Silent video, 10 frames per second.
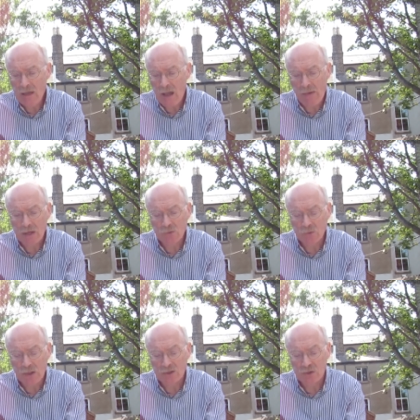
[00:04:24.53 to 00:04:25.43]
A man who was
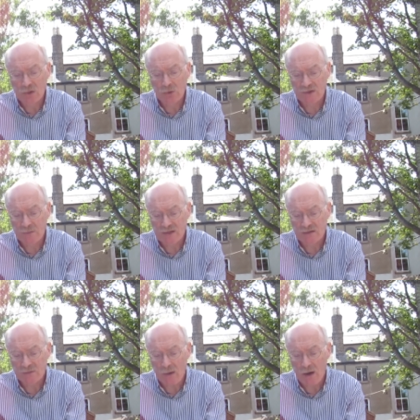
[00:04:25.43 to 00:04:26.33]
willing to shoot his
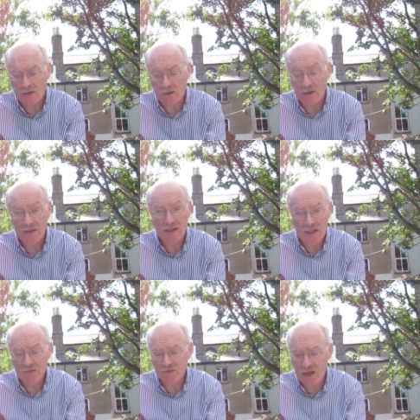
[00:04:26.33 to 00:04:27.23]
business partner,
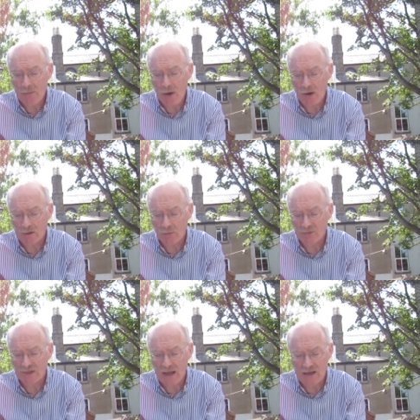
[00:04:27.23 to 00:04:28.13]
even if that partner
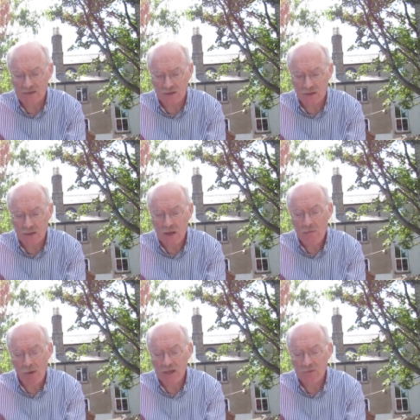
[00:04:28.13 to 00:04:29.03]
was a gangster,
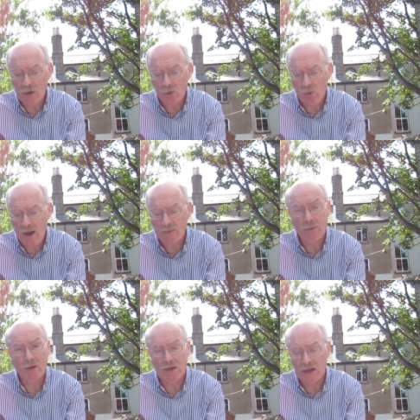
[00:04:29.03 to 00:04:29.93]
might have no qualms
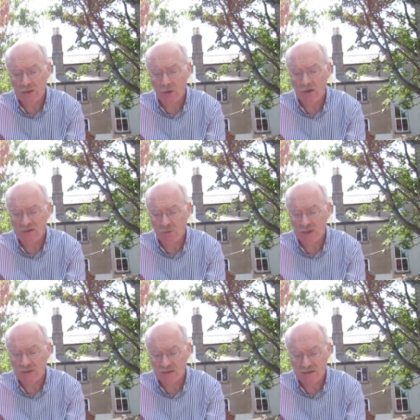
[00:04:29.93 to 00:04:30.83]
about killing her as a
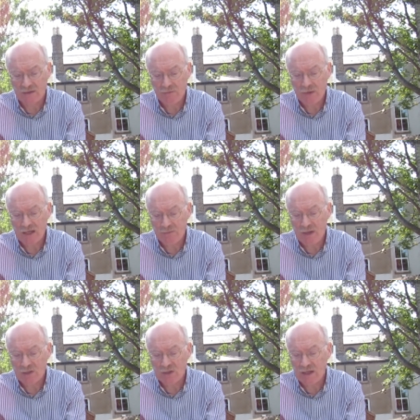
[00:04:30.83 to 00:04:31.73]
witness,
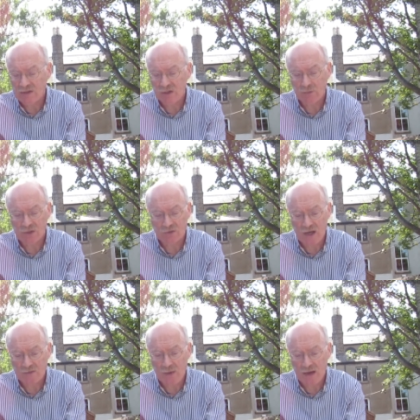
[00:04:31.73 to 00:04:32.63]
especially as she was a
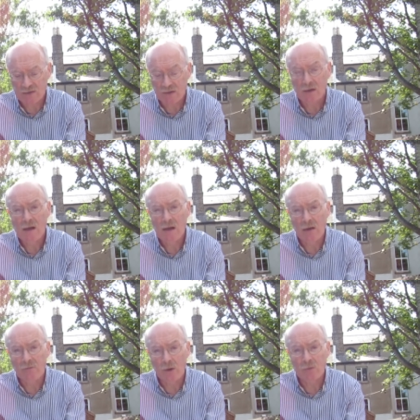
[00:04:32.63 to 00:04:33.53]
trespasser
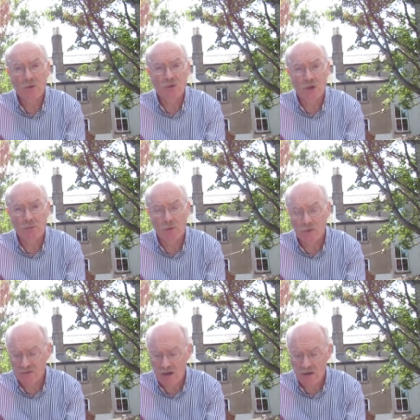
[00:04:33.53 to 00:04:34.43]
and from the Ojibwe
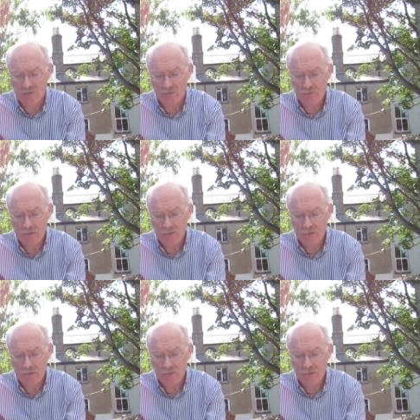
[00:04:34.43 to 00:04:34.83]
Reserve.